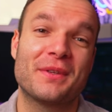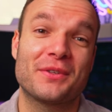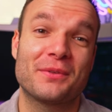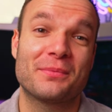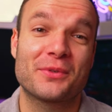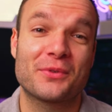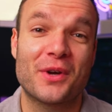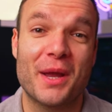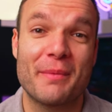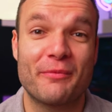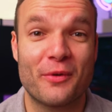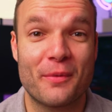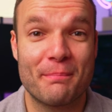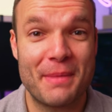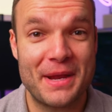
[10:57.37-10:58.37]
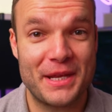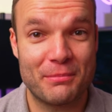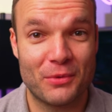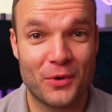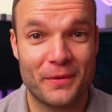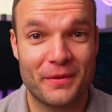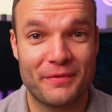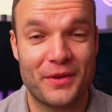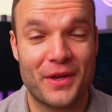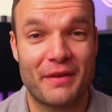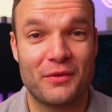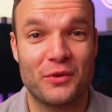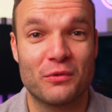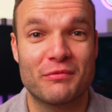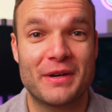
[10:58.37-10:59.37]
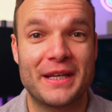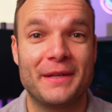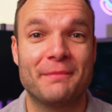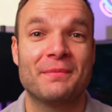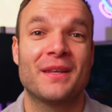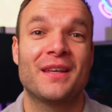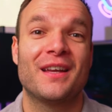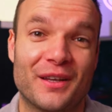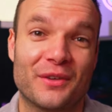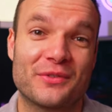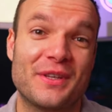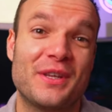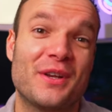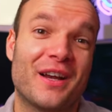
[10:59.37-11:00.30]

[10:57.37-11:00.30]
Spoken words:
Subscribe for many more if you haven't already. I'll see you